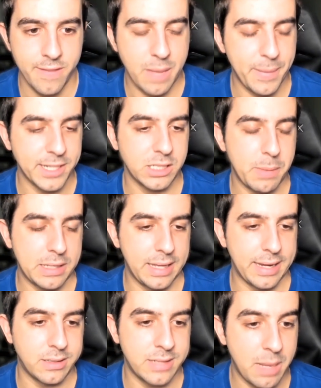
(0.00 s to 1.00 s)
might spend
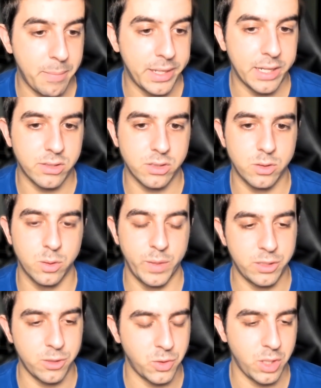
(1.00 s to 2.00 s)
like 10 minutes to
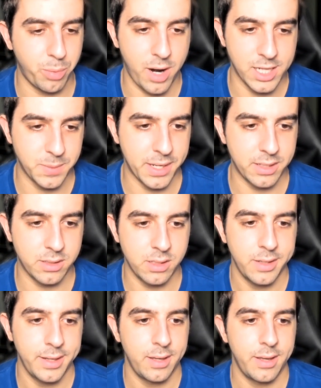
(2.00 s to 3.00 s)
research a prospect
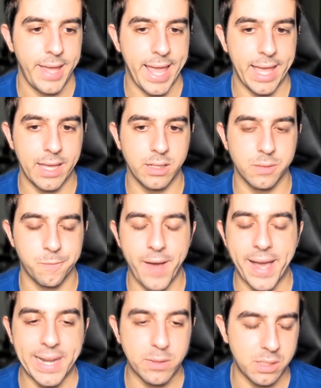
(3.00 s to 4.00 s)
and
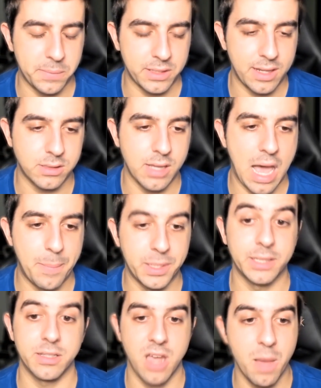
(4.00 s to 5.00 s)
find out something that's happening
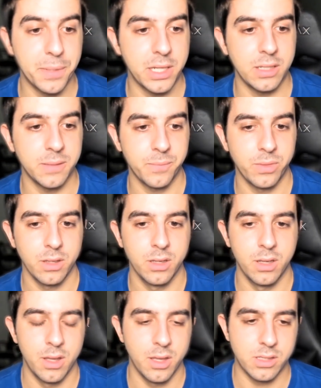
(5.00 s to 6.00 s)
in the company,
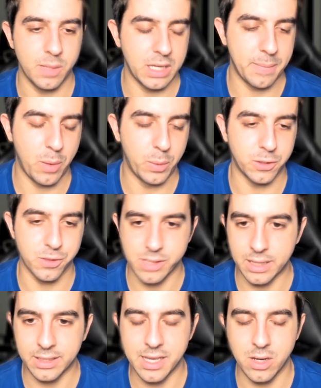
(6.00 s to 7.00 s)
something about what they're
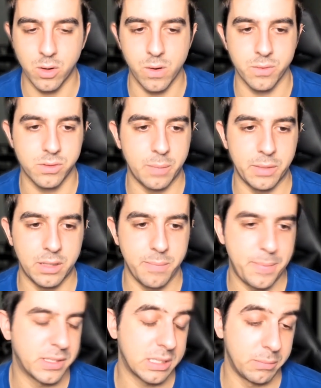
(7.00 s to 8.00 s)
selling, or something,
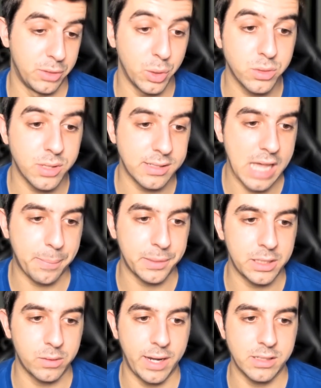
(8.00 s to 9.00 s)
maybe some news that's
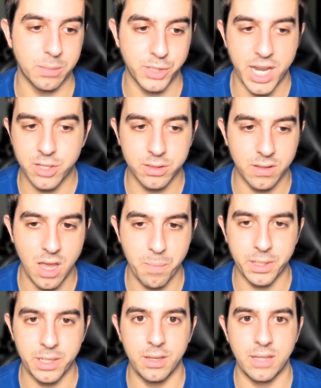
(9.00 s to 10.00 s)
happening, right? Some changes in the
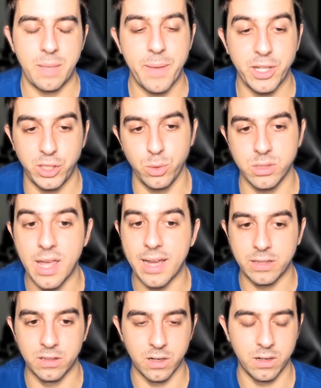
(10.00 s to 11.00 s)
company. And they might use that
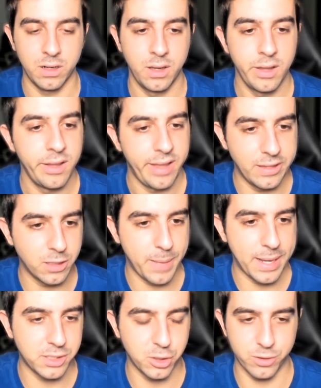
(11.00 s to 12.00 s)
in their
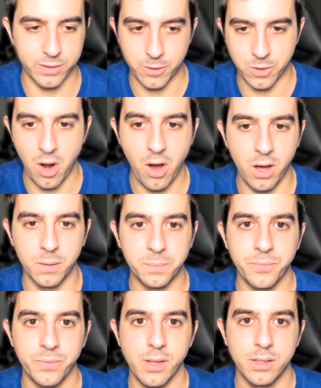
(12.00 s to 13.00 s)
message or in their call
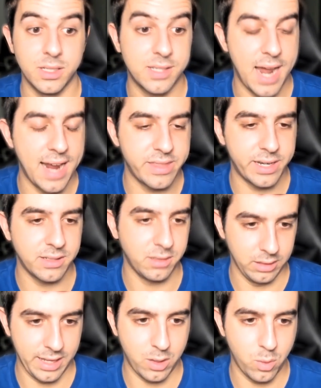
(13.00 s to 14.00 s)
to tie that into
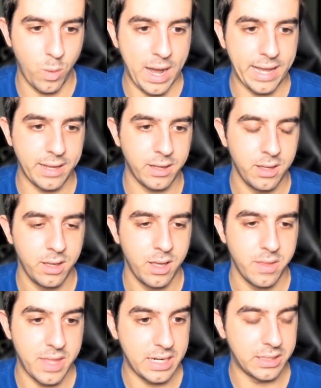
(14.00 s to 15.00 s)
like why
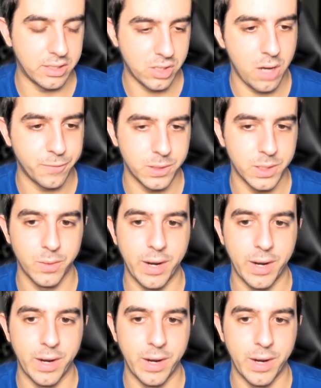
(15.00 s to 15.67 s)
they need this offer.